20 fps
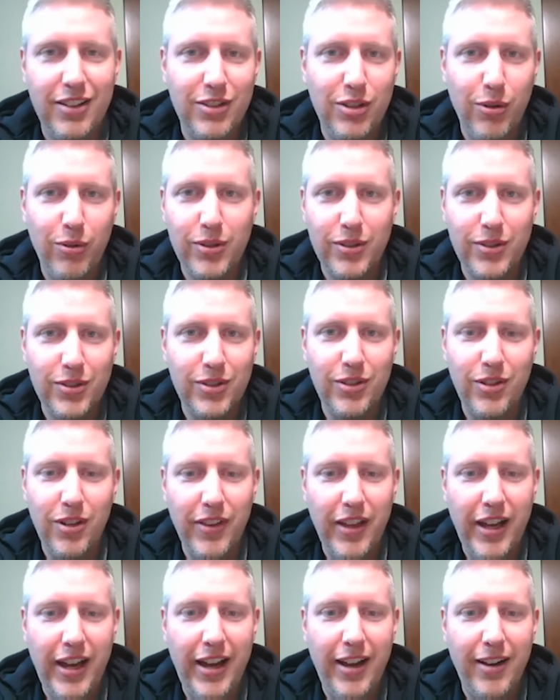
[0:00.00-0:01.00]
donors and all
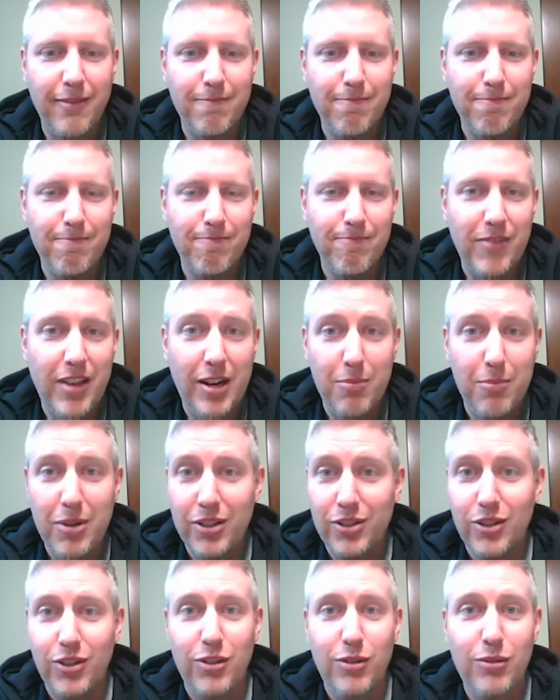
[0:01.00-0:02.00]
that, that it
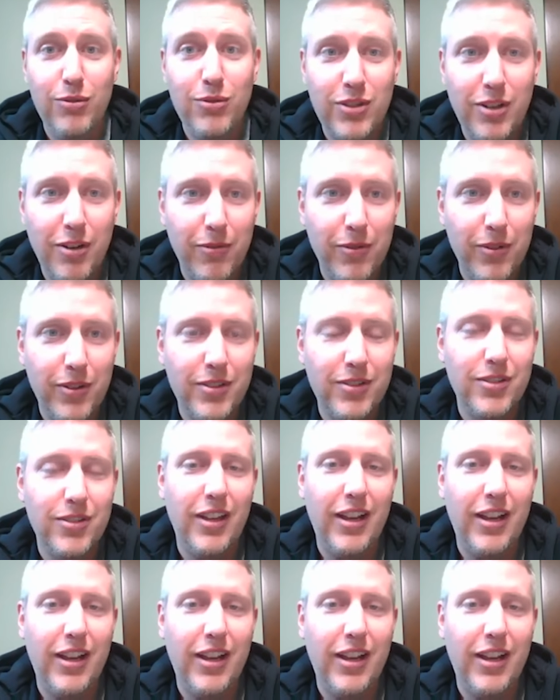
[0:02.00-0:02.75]
makes a huge difference.